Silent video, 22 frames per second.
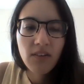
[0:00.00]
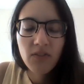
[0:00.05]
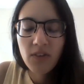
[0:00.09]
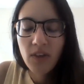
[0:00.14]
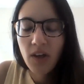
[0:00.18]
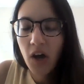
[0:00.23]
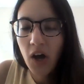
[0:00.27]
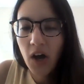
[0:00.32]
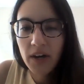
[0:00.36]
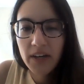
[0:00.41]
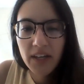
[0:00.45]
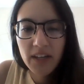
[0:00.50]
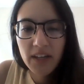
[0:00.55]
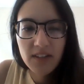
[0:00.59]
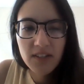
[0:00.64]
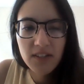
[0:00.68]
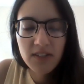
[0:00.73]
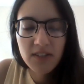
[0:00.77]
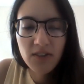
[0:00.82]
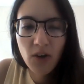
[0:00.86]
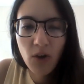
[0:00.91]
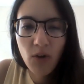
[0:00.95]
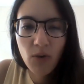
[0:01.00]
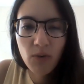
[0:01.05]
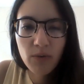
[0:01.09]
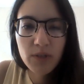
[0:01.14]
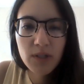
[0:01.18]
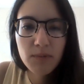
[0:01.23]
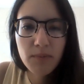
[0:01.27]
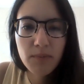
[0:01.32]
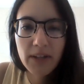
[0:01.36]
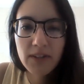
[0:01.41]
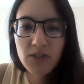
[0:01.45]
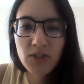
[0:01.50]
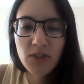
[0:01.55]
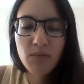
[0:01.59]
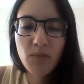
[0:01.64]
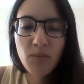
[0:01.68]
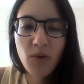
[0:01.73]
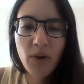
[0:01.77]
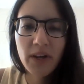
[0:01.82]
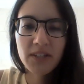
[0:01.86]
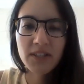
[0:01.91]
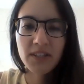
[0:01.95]
the audience know Spencer
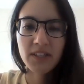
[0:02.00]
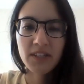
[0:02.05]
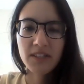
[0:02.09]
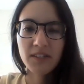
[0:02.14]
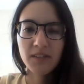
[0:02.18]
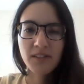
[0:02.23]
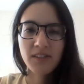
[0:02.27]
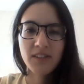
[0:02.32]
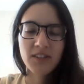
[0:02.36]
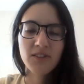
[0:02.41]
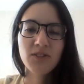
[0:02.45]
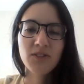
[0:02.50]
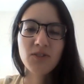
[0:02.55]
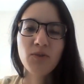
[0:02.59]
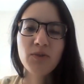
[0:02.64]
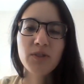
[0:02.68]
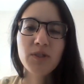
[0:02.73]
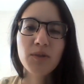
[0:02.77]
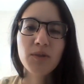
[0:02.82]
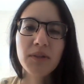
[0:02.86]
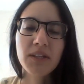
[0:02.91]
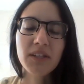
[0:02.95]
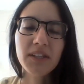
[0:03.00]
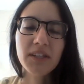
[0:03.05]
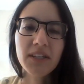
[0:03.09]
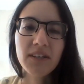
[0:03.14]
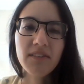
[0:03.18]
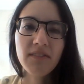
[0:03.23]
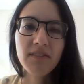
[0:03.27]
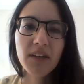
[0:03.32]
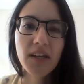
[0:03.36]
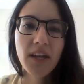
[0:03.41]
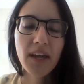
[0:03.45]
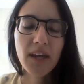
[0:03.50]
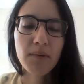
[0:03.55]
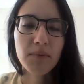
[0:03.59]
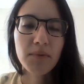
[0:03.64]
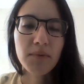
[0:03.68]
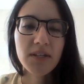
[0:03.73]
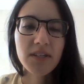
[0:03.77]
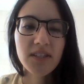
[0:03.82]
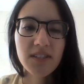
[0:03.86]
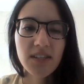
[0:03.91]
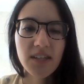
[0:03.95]
more as he's soon to be leaving
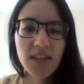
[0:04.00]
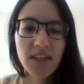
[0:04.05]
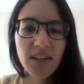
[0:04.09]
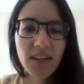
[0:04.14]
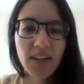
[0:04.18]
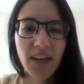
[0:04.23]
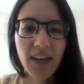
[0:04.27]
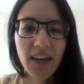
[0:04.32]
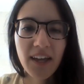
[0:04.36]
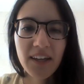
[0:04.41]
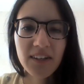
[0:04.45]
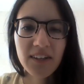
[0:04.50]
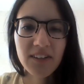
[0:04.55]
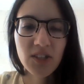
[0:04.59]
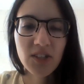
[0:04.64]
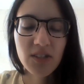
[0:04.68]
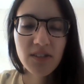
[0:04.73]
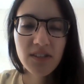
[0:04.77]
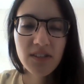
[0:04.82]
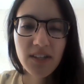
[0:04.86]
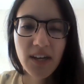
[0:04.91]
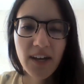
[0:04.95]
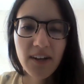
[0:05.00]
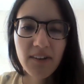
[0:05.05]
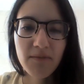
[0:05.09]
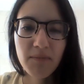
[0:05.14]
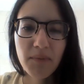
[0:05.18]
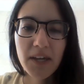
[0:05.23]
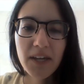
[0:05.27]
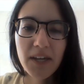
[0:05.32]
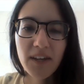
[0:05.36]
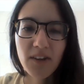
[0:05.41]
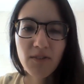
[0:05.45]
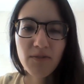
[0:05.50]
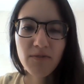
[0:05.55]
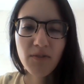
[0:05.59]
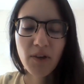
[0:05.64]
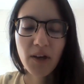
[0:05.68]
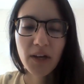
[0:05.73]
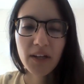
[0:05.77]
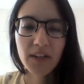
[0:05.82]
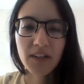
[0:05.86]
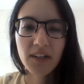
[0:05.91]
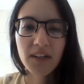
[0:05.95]
ABC, and just kind of make it a
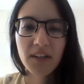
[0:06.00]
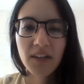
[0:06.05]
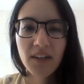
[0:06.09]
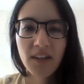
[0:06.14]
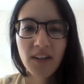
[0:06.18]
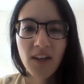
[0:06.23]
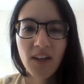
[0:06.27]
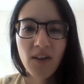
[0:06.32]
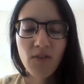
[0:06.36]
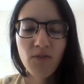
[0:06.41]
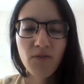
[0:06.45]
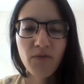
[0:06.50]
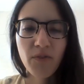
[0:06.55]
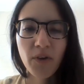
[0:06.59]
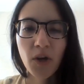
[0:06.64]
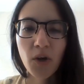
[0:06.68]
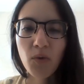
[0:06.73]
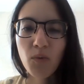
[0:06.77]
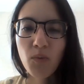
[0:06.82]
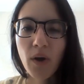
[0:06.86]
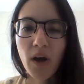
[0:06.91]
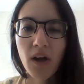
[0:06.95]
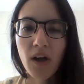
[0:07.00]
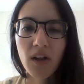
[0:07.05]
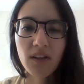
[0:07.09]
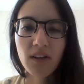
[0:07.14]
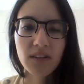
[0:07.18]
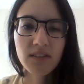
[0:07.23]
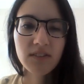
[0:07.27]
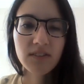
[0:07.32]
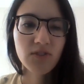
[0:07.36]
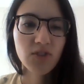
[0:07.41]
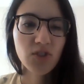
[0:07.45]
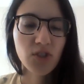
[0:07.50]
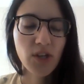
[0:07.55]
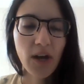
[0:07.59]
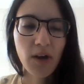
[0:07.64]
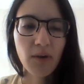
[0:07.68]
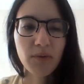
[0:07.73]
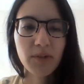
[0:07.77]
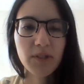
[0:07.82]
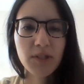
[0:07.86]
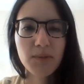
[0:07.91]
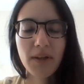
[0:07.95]
fun farewell chat
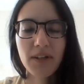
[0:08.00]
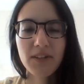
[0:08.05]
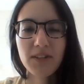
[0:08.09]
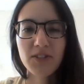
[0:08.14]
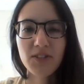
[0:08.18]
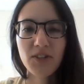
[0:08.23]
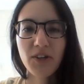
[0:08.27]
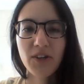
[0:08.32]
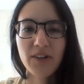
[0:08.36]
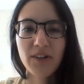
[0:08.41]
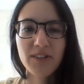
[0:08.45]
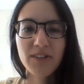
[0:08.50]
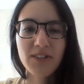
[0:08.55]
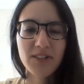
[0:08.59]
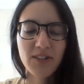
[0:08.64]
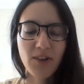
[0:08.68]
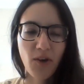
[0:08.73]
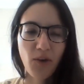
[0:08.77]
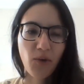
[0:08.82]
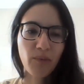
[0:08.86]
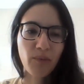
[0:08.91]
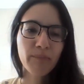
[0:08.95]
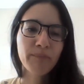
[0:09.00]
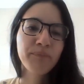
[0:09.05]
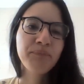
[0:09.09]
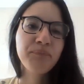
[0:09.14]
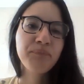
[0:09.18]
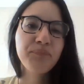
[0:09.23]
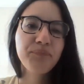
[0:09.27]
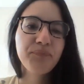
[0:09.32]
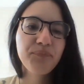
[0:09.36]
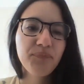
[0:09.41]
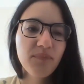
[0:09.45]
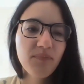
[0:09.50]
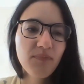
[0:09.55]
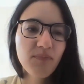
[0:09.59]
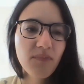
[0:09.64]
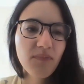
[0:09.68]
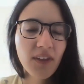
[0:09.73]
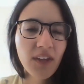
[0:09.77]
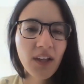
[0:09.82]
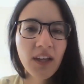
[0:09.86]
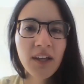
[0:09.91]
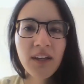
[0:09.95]
with Spencer. So
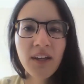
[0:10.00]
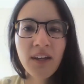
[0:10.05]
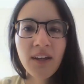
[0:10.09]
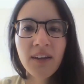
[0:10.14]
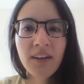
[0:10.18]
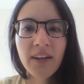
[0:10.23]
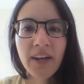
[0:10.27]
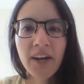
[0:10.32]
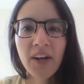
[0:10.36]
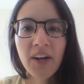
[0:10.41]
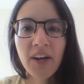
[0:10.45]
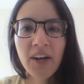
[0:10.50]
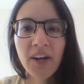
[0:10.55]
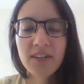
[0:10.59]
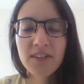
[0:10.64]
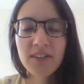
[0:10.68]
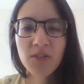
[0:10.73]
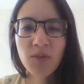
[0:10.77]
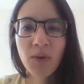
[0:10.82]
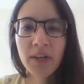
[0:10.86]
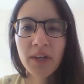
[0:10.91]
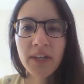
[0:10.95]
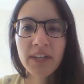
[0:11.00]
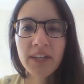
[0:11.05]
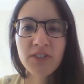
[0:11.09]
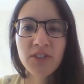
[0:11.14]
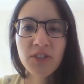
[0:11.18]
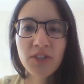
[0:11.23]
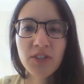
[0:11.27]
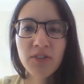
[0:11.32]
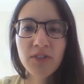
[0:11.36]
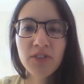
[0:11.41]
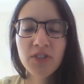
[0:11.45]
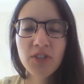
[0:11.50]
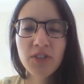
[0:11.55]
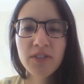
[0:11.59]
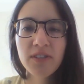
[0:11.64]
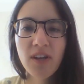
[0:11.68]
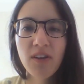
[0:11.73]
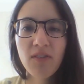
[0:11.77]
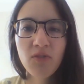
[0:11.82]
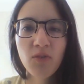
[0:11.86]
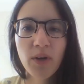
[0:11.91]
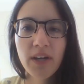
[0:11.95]
Erika, do you want to introduce
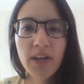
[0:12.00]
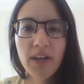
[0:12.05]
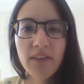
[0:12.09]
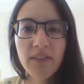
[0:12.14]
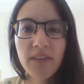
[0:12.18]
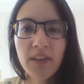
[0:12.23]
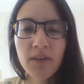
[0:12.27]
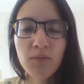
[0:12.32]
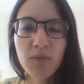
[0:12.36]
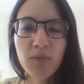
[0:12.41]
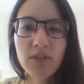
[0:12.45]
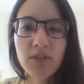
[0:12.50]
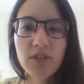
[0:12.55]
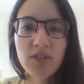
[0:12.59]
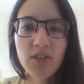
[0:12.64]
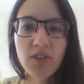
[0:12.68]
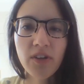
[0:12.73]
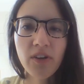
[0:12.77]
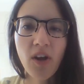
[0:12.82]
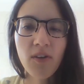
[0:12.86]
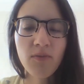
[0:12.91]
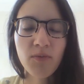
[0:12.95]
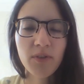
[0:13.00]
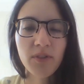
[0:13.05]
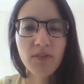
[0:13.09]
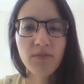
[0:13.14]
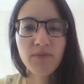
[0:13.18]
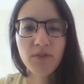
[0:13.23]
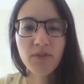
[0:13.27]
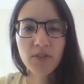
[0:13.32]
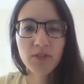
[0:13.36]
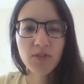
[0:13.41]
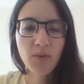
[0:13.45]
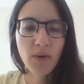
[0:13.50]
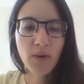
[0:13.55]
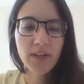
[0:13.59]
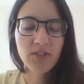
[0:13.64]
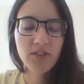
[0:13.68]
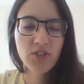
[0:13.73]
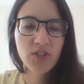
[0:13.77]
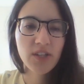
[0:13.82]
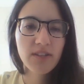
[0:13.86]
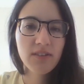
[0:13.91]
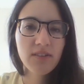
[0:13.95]
yourself quick, and then we'll start off with the first
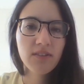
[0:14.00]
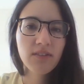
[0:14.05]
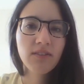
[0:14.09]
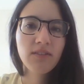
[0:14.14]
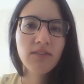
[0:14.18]
question?